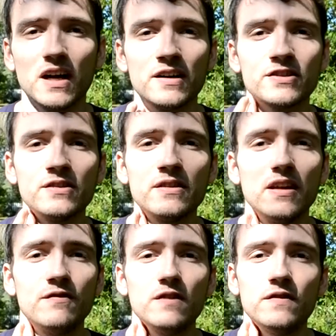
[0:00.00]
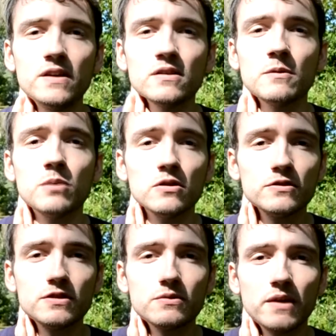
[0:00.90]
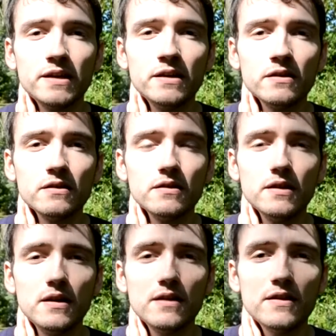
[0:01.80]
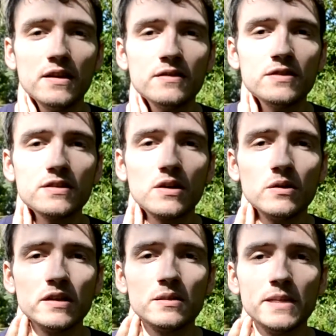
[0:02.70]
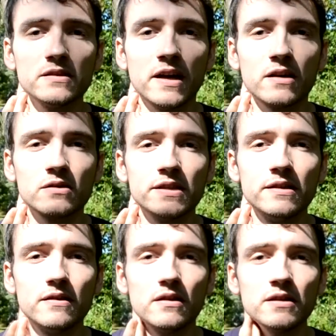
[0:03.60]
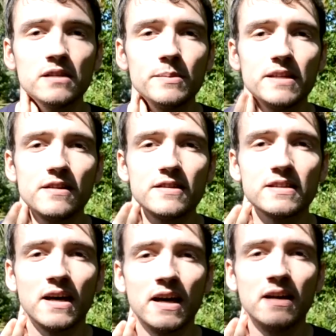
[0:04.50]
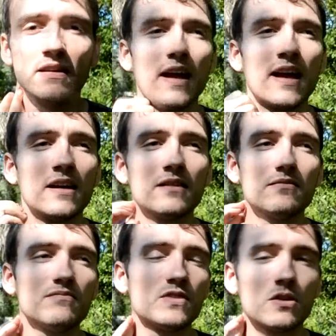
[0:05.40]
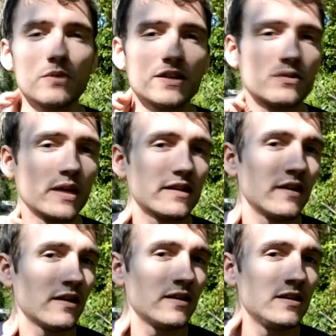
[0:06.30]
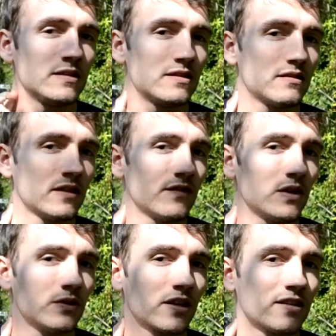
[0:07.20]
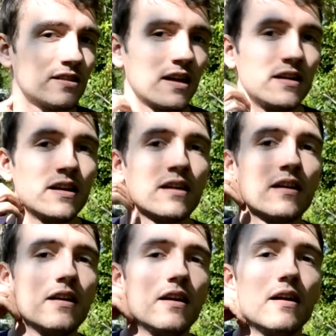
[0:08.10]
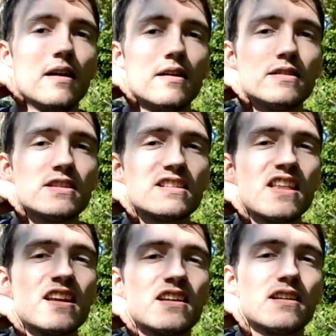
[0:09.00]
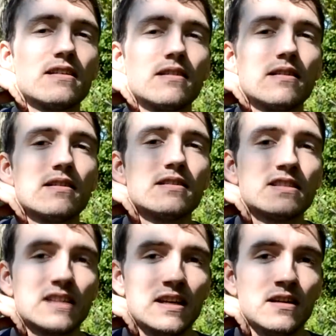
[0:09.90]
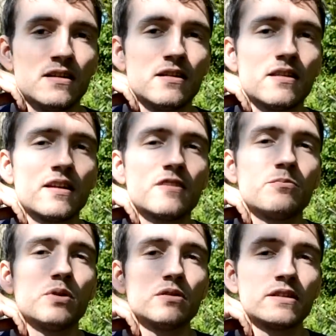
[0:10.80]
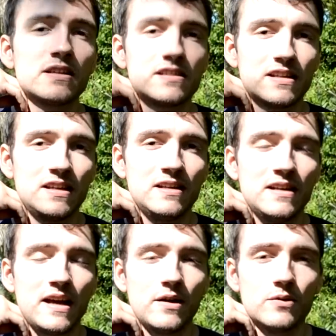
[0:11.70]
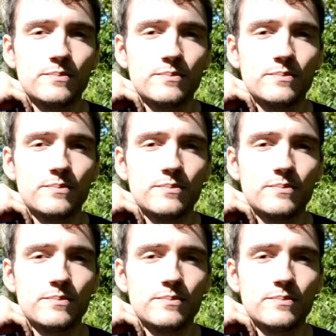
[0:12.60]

caution, if you feel a pulse right here, then just go a little bit laterally, a little bit to the side, and don't press directly on these lymph nodes on the side here. Just think skin. Think of pulling skin down.